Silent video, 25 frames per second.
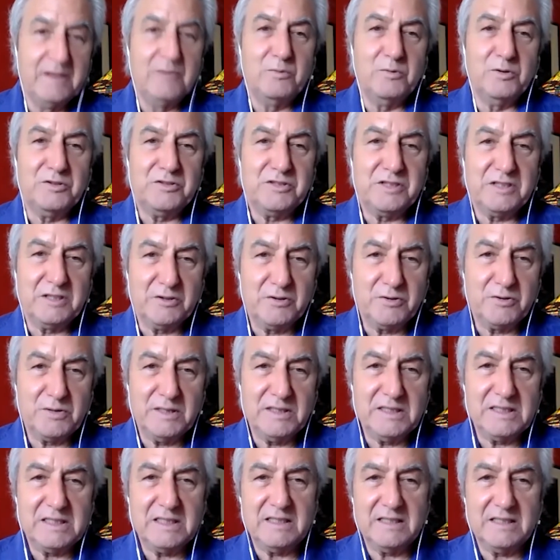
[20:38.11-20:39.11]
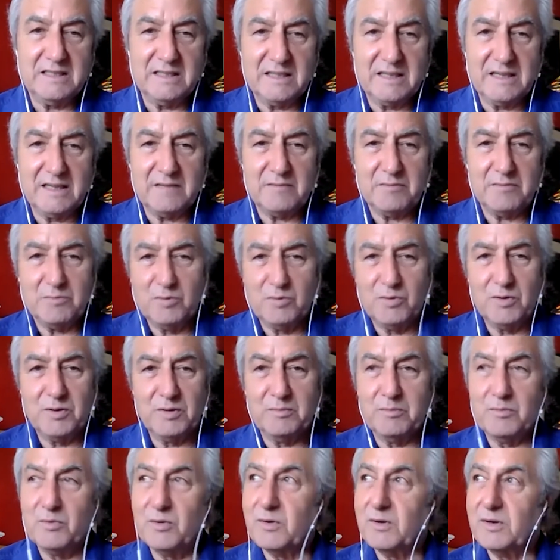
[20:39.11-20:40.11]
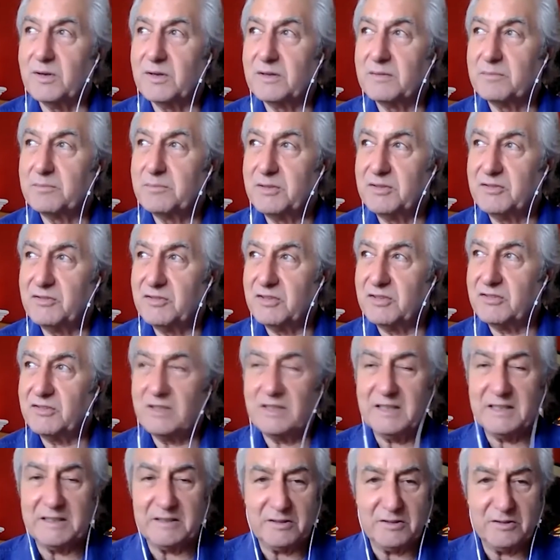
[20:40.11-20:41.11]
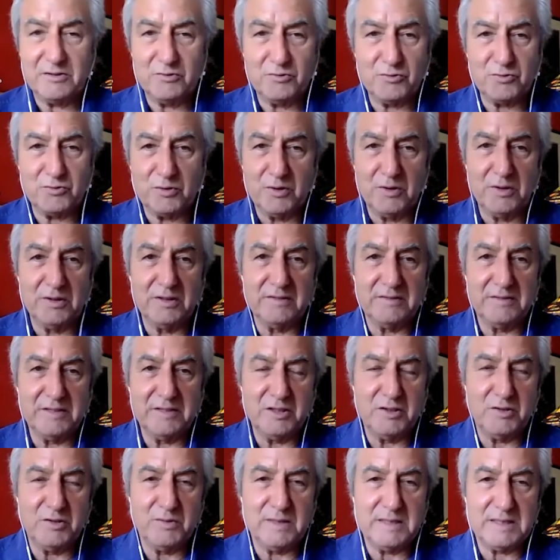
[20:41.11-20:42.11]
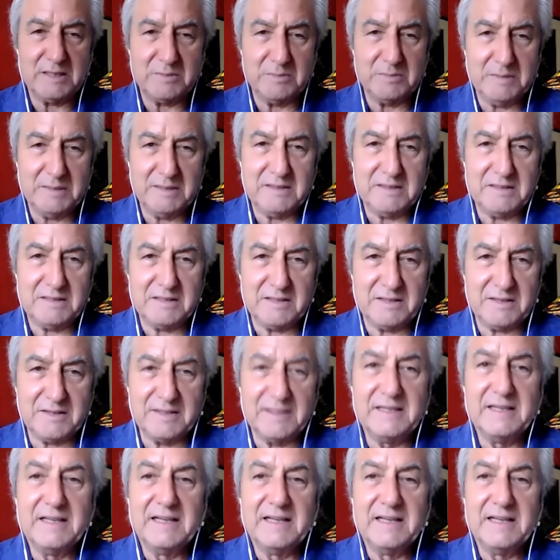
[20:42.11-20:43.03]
which increasingly got more and more position and control of the US military